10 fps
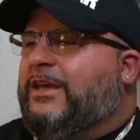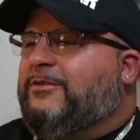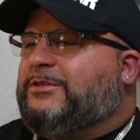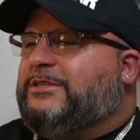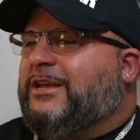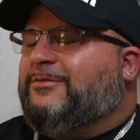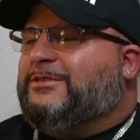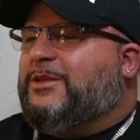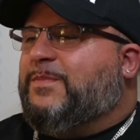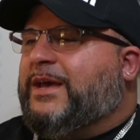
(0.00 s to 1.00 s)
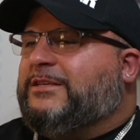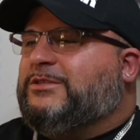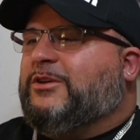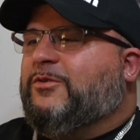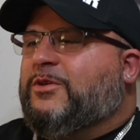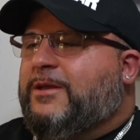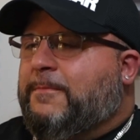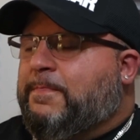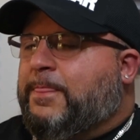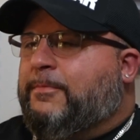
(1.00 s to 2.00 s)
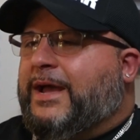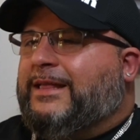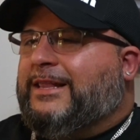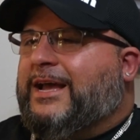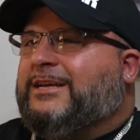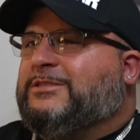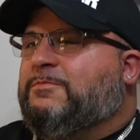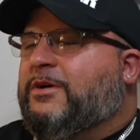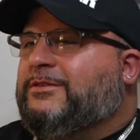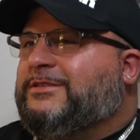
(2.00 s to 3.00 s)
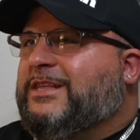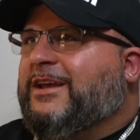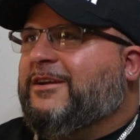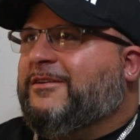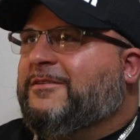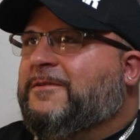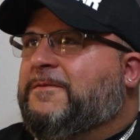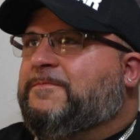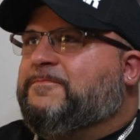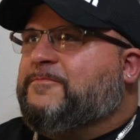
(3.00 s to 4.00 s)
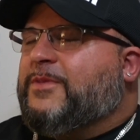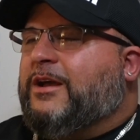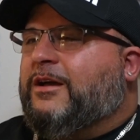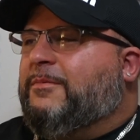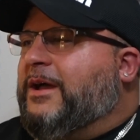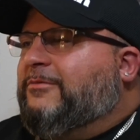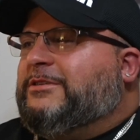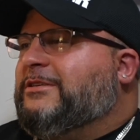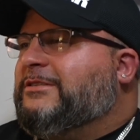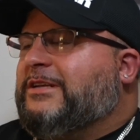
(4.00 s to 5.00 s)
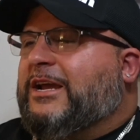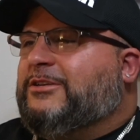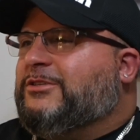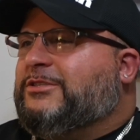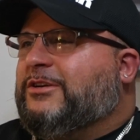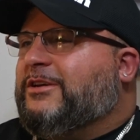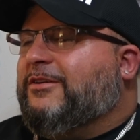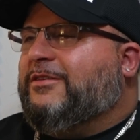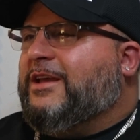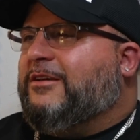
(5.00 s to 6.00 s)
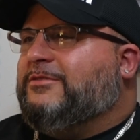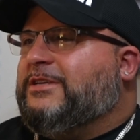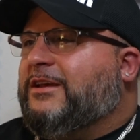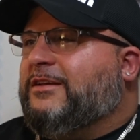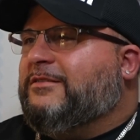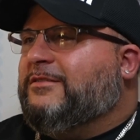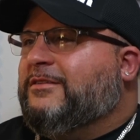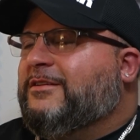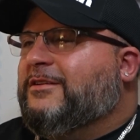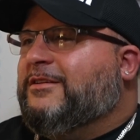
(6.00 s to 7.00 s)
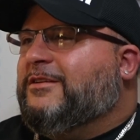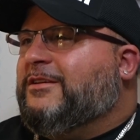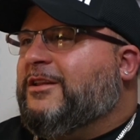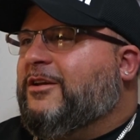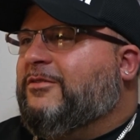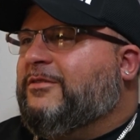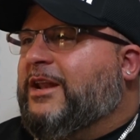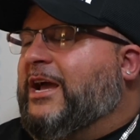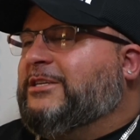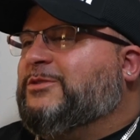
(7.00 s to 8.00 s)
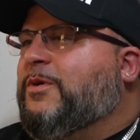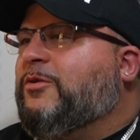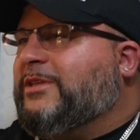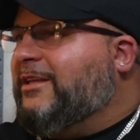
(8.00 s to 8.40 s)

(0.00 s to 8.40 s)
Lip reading: It was the best. So my last months there, I just took care of the outside, and I smoked at